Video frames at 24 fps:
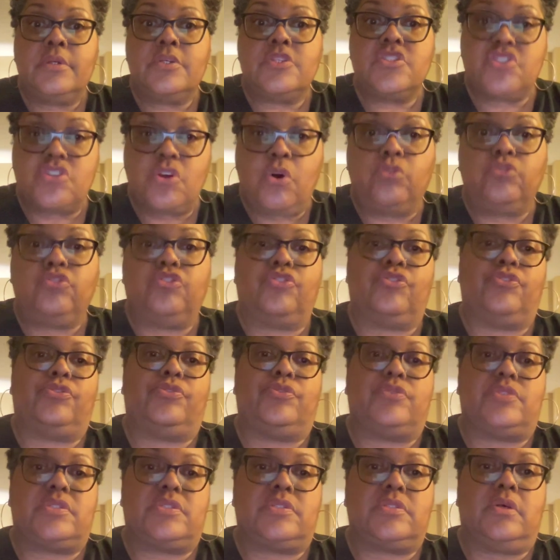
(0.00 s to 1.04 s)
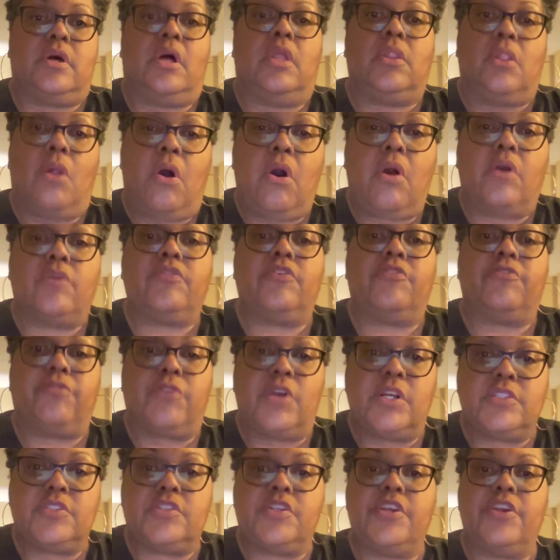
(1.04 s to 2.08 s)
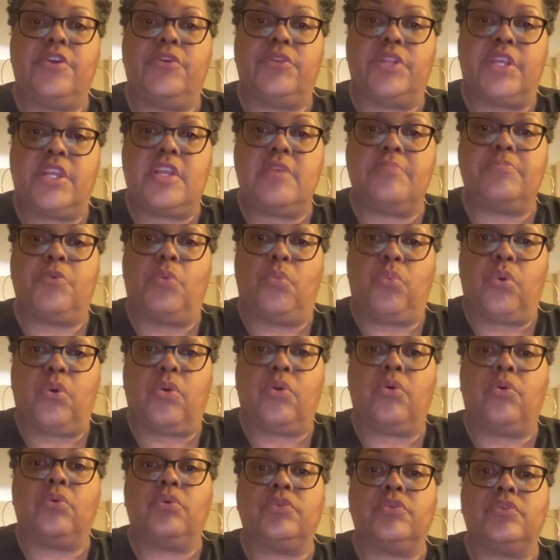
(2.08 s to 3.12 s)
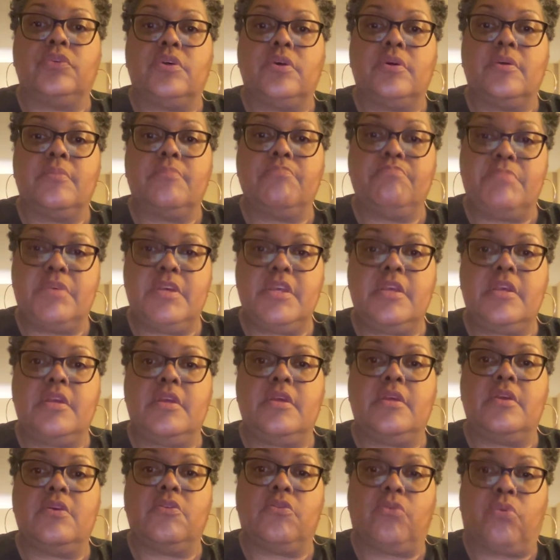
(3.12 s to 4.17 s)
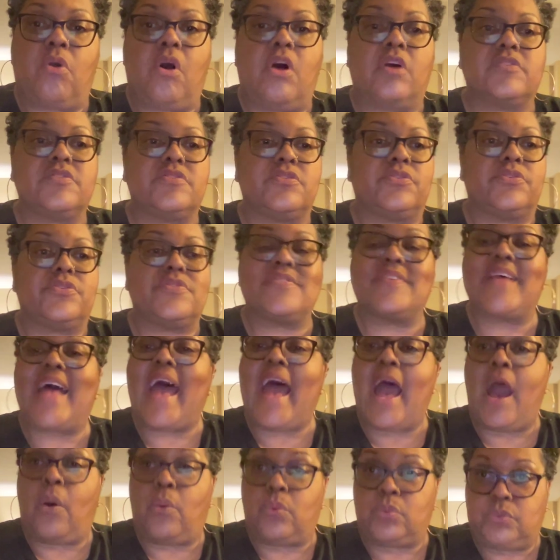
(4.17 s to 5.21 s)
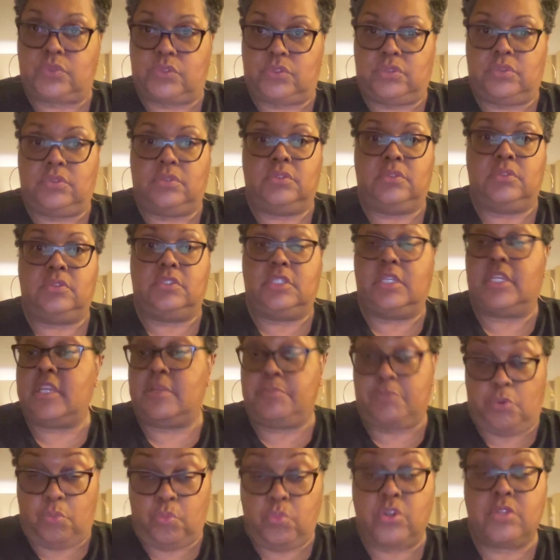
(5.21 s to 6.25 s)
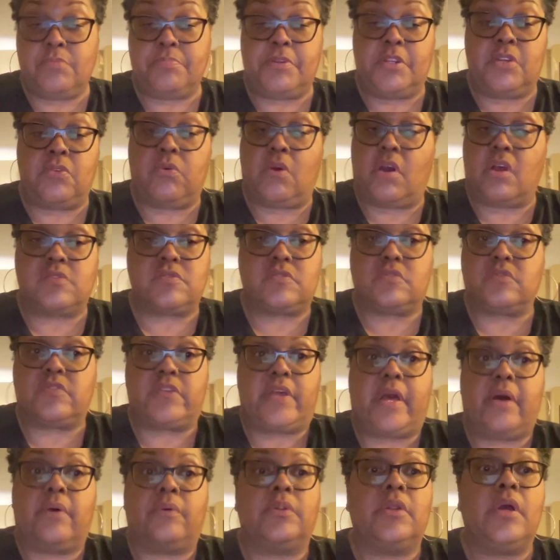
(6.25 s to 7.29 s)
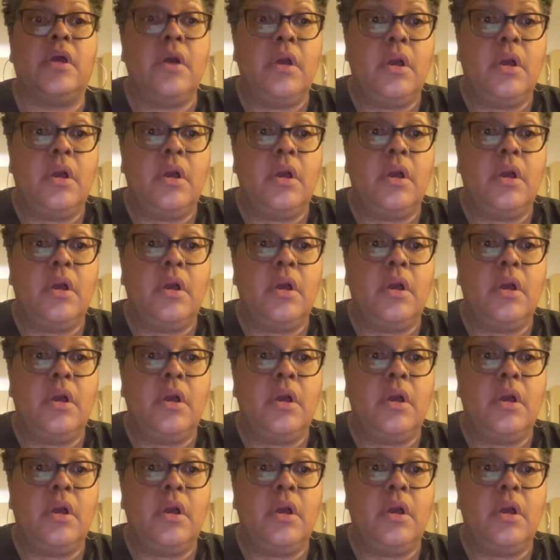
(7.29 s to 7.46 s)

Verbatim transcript: soldiers along the frontier to keep the world B crossers out, to keep the would be crossers out.